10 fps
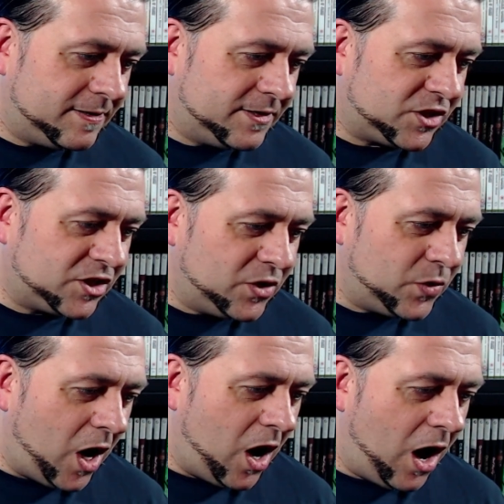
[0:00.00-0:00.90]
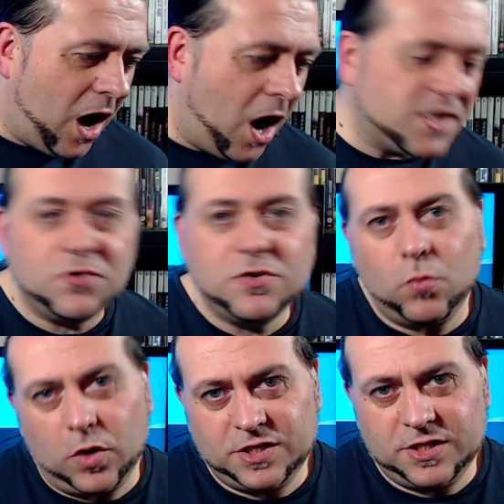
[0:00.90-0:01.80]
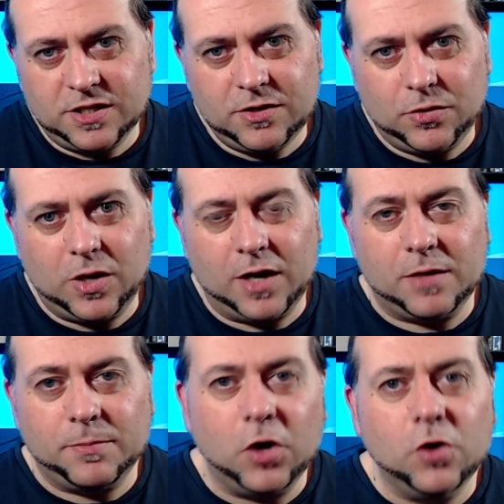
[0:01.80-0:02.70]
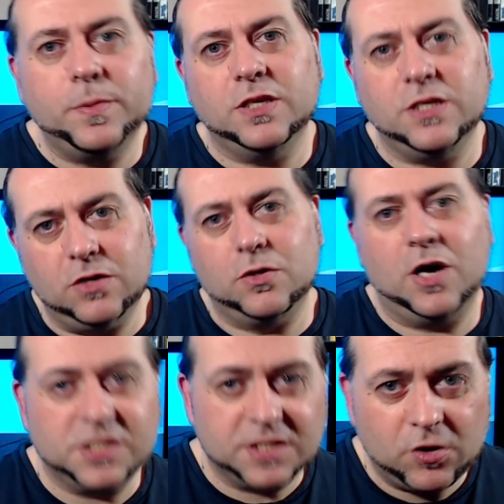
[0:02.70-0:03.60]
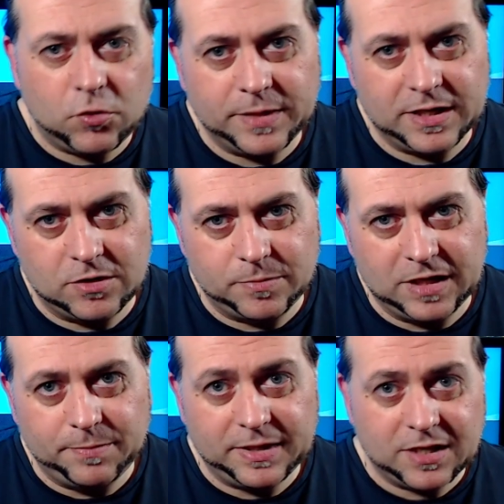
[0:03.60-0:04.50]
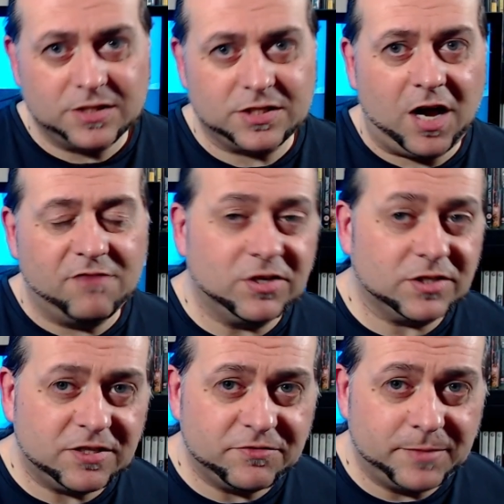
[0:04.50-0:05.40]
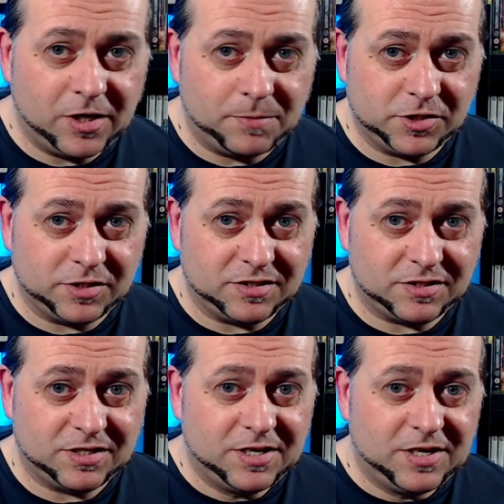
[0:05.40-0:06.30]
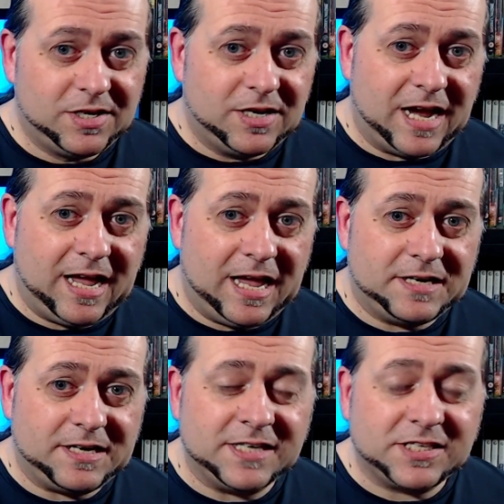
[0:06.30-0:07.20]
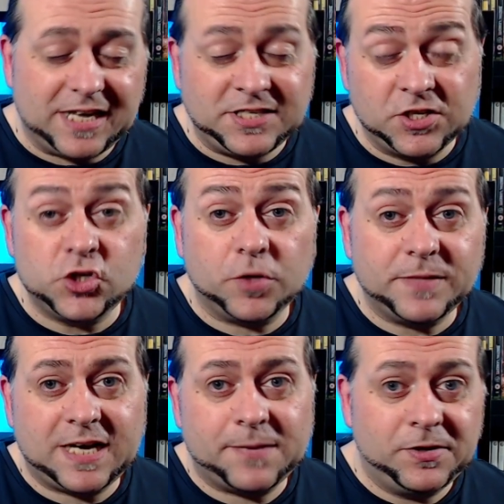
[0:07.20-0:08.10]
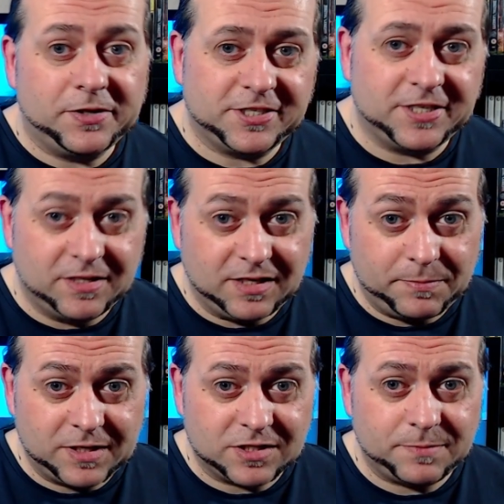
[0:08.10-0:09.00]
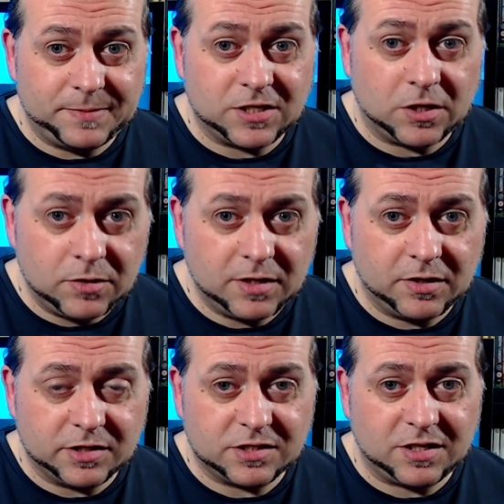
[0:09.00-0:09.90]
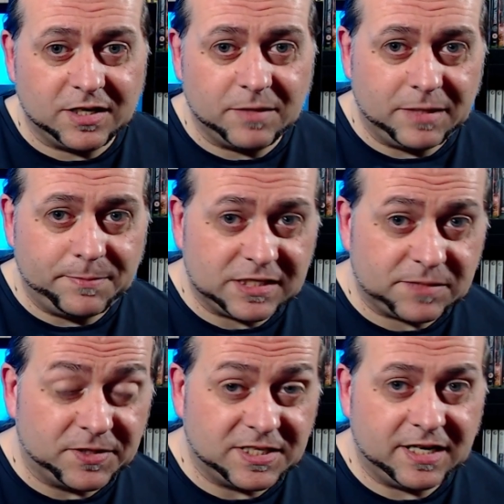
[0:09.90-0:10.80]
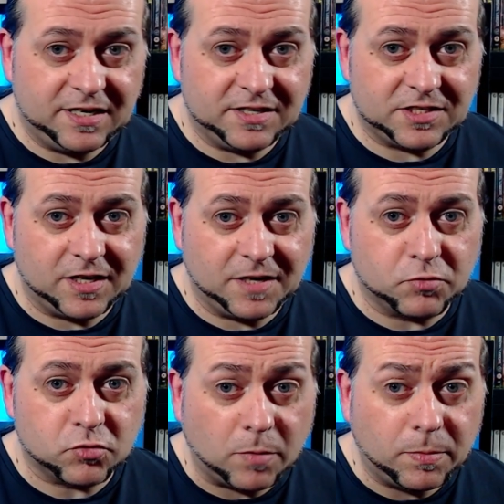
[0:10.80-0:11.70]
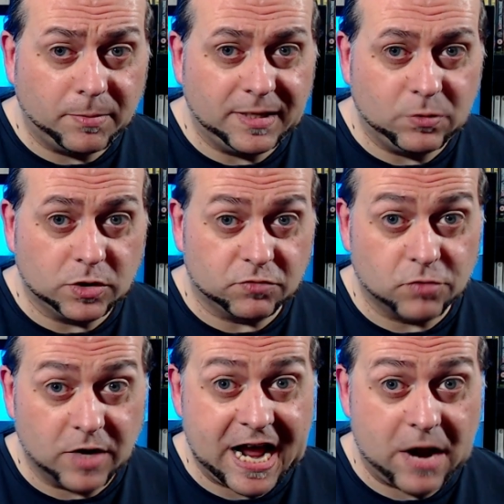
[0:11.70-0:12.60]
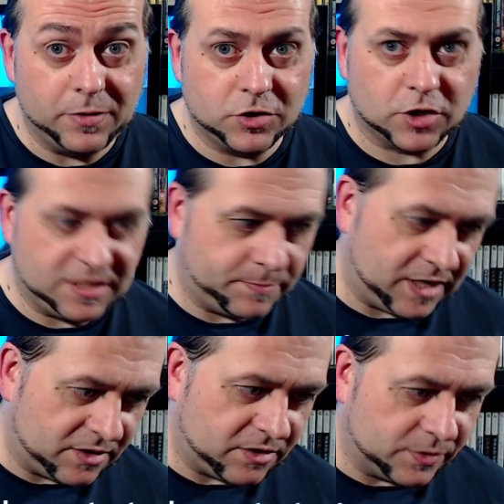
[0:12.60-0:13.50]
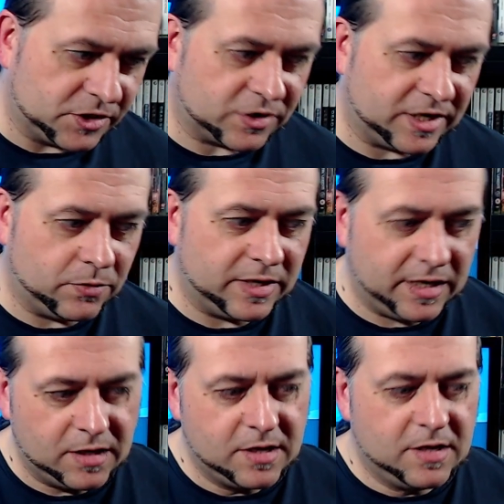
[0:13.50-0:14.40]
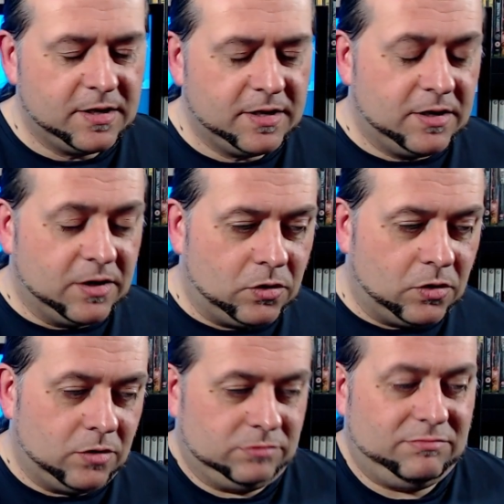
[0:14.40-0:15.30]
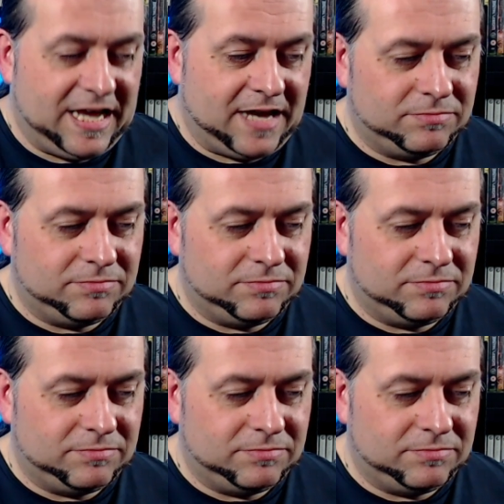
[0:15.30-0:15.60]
so I don't know what to do, and I'm hoping that you guys can help me a little bit, because I've looked over my options, and it's a good job this happened on a Sunday, because to be totally honest, I can be a bit spontaneous, and I probably would have run out and tried to buy another one straight away. Or yeah.